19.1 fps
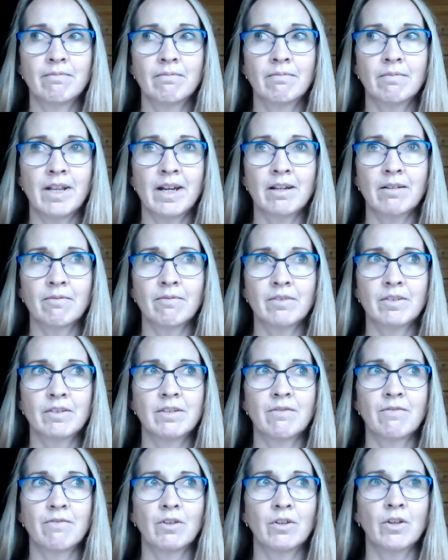like the
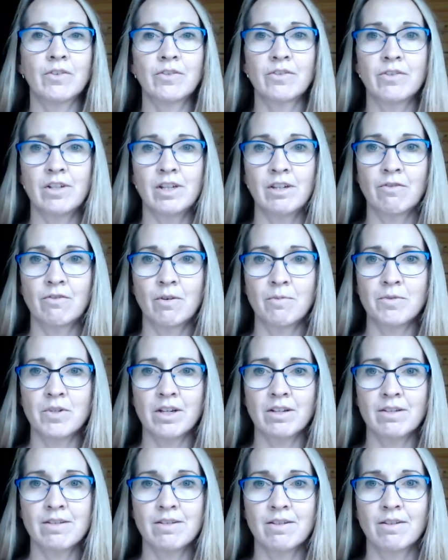velocity of
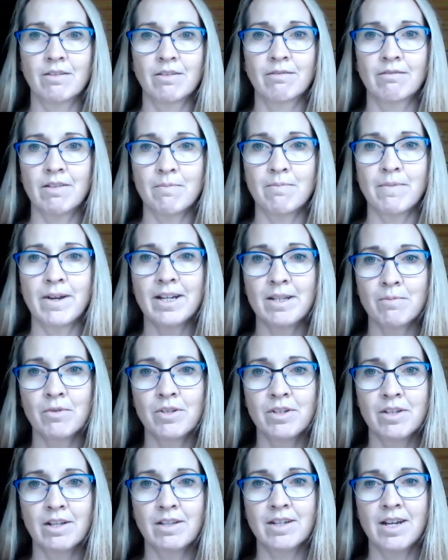objects. So it makes more
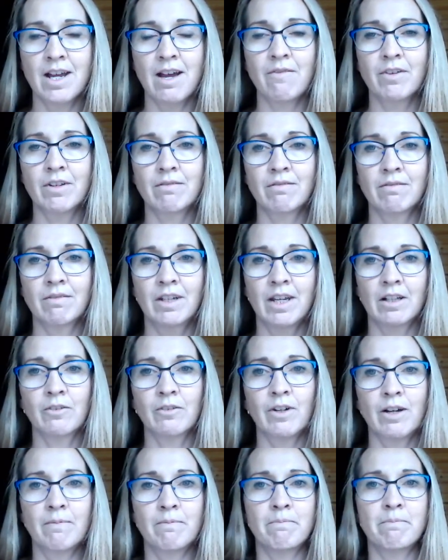sense to have it
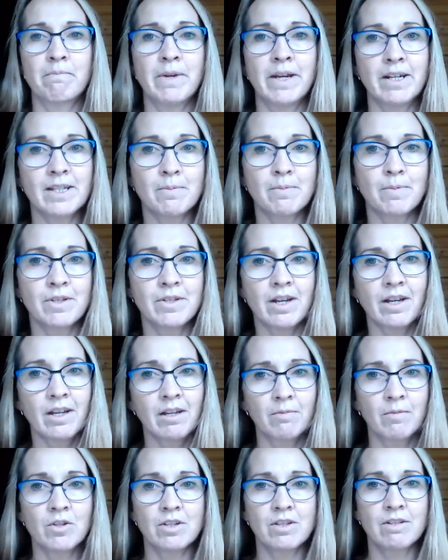kilogram meters per second,
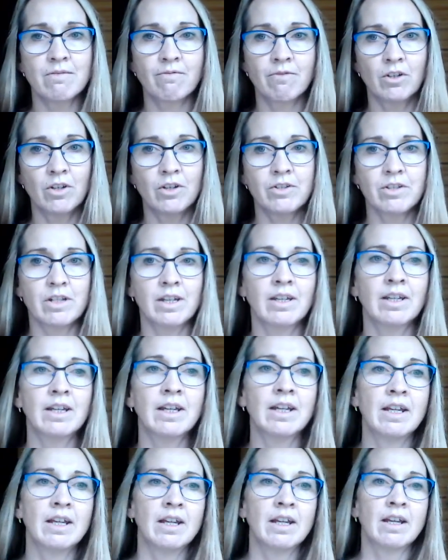which is velocity.
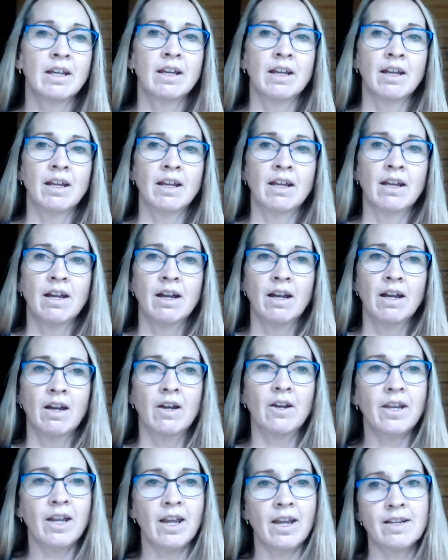
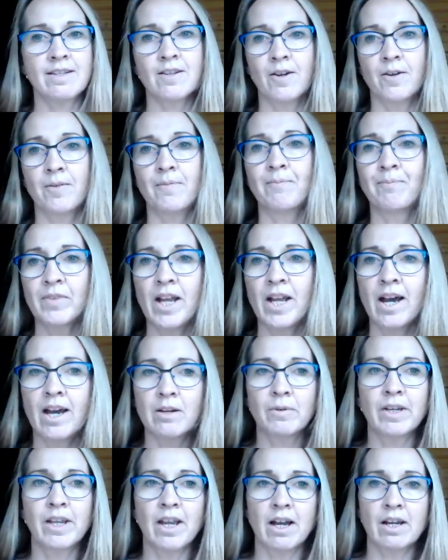Okay, so how do
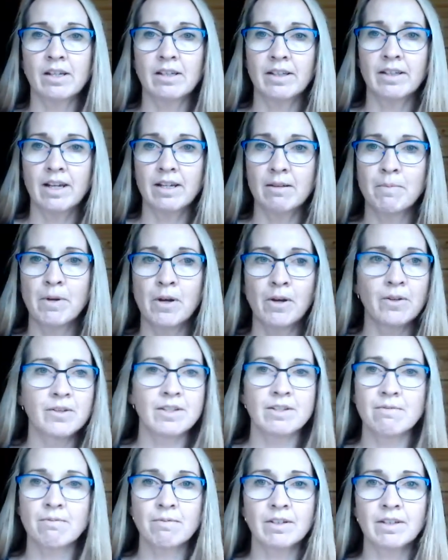we calculate impulse?
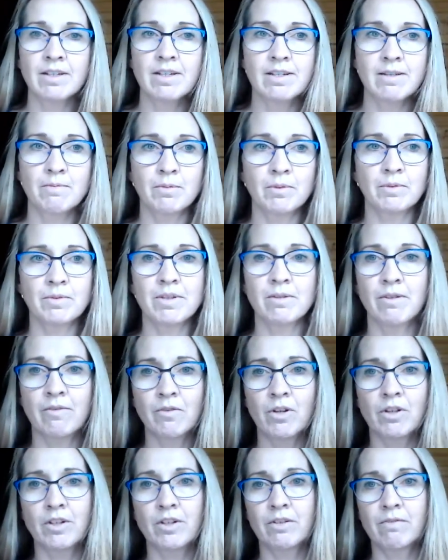It's really simple. So I've
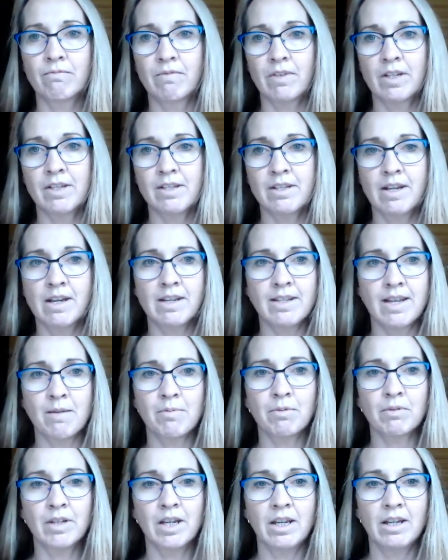got an
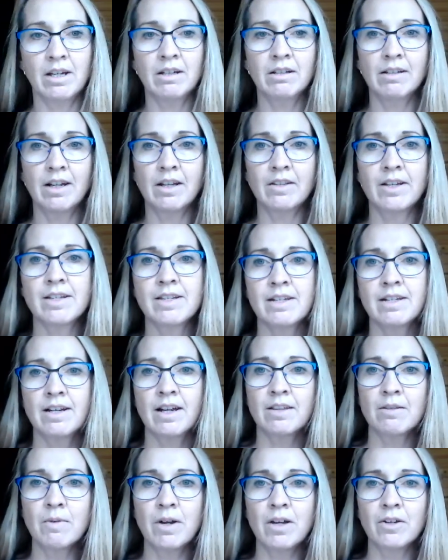example here, and there's
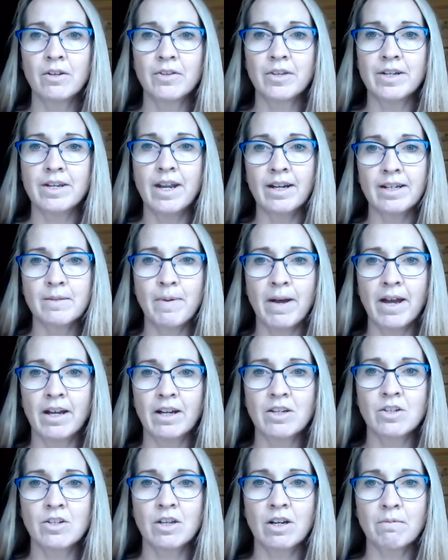another one on the next
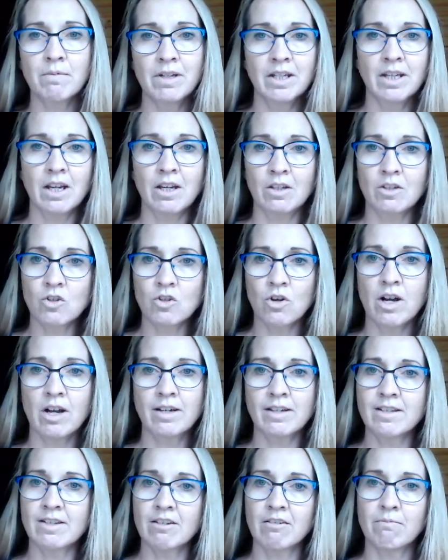page that I'm going to get you to try
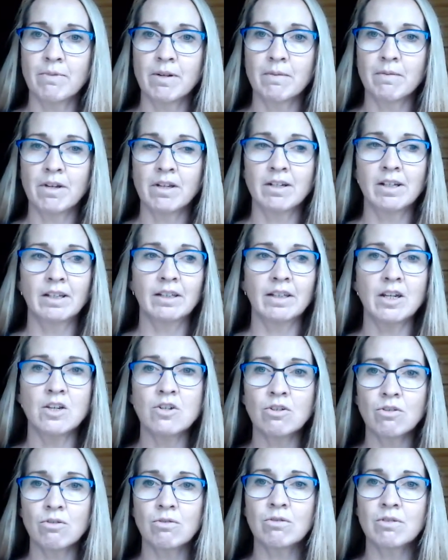yourself, but I'm going to lead
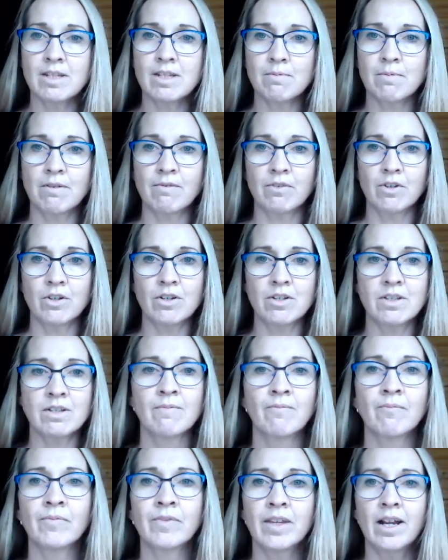you through this one first,
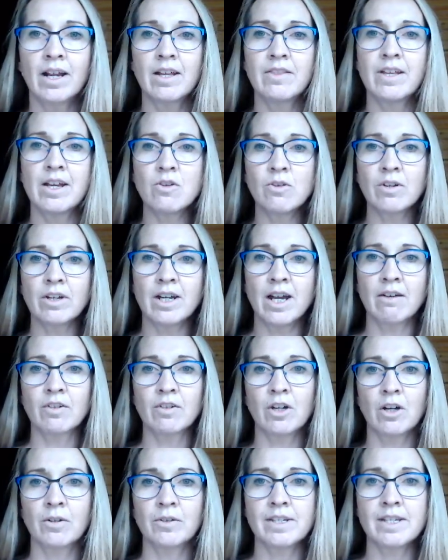and then you're going to have a
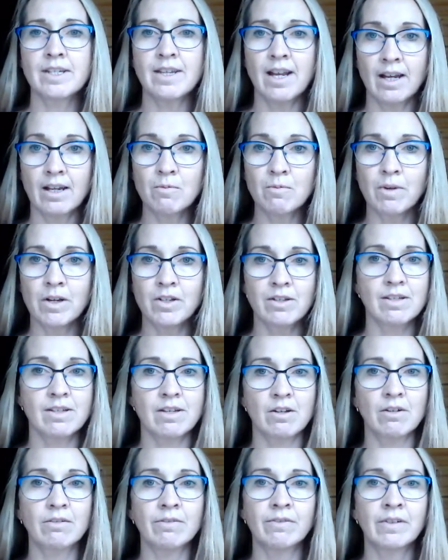go at the second one
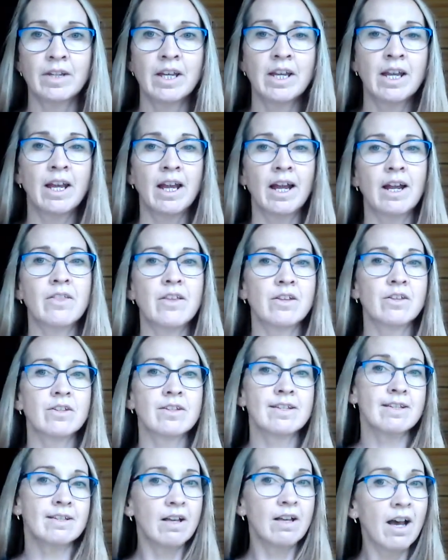yourself, and then the
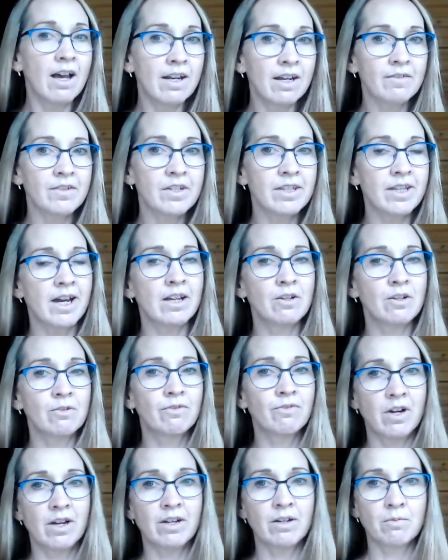slide after that, you'll
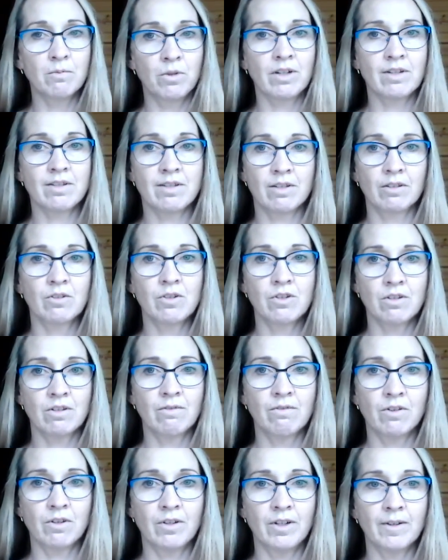find a work solution
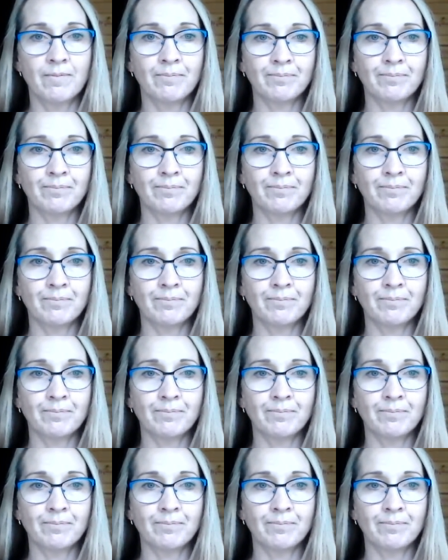for it.